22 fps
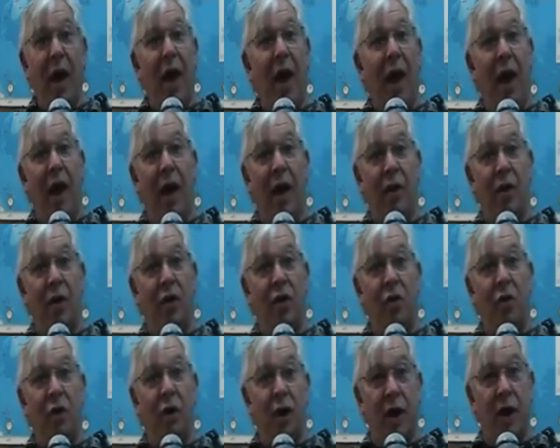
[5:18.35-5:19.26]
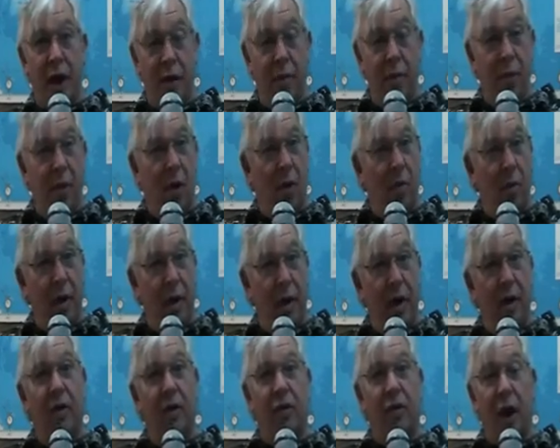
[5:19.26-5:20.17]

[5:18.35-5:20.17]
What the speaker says: and you can email me at